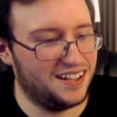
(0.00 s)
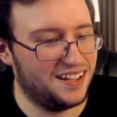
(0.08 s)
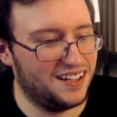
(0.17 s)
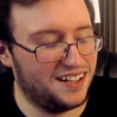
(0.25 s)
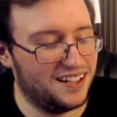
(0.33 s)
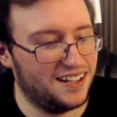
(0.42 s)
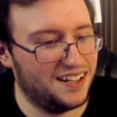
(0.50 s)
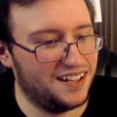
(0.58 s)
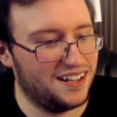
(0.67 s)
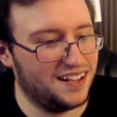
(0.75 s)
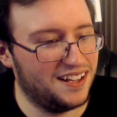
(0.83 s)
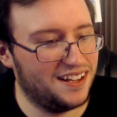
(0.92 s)
to get my own.
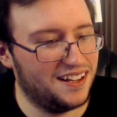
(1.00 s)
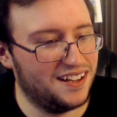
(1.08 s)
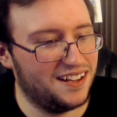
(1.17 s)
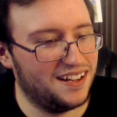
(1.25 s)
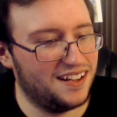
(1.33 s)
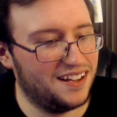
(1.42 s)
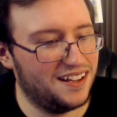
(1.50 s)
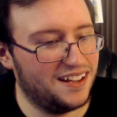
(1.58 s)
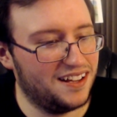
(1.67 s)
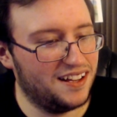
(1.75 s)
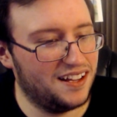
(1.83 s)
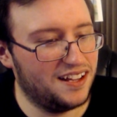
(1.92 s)

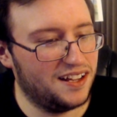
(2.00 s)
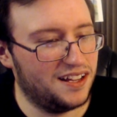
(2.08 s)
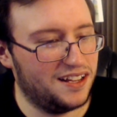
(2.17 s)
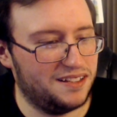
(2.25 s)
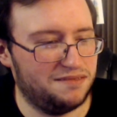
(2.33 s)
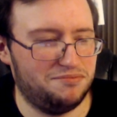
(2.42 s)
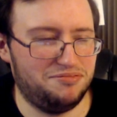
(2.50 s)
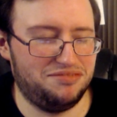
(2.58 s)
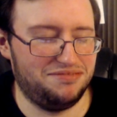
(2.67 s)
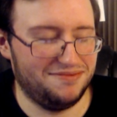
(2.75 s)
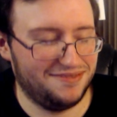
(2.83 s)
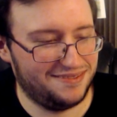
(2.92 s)
This this
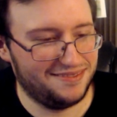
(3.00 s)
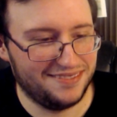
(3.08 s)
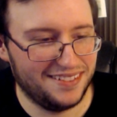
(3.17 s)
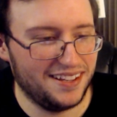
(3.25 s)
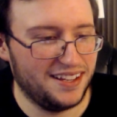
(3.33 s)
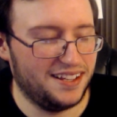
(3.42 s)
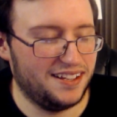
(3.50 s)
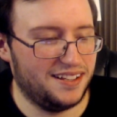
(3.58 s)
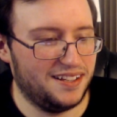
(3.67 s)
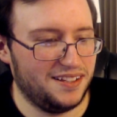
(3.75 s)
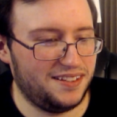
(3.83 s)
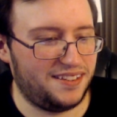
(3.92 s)
bigger than
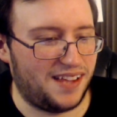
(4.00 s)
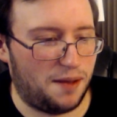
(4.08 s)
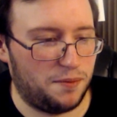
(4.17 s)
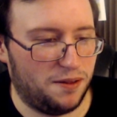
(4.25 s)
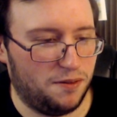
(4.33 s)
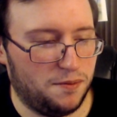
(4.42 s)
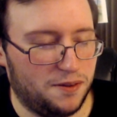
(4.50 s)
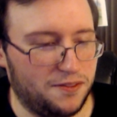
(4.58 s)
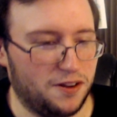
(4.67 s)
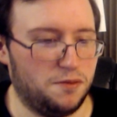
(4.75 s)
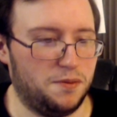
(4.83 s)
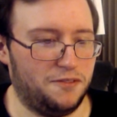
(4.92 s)
Christmas. that one
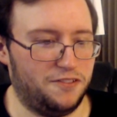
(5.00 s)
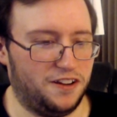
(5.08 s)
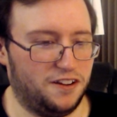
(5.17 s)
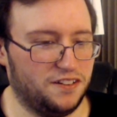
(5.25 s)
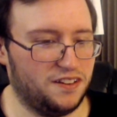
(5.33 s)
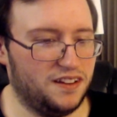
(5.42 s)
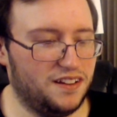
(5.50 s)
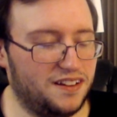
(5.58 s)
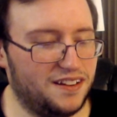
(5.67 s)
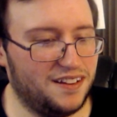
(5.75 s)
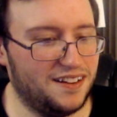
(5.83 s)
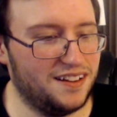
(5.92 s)
motherfucker with my fingers.
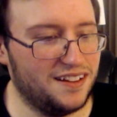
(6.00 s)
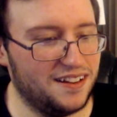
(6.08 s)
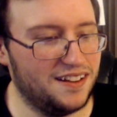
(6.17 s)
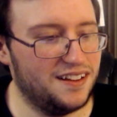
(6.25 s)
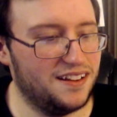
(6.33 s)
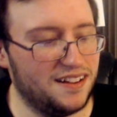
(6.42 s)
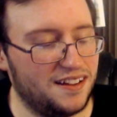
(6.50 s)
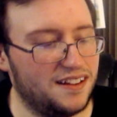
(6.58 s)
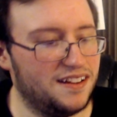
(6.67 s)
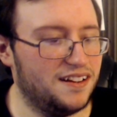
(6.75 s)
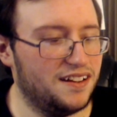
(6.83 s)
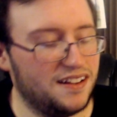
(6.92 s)

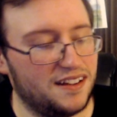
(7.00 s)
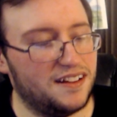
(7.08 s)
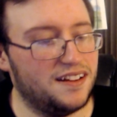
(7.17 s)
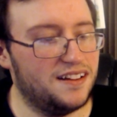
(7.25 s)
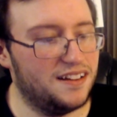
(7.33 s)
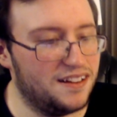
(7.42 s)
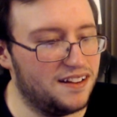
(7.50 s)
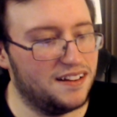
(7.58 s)
This is our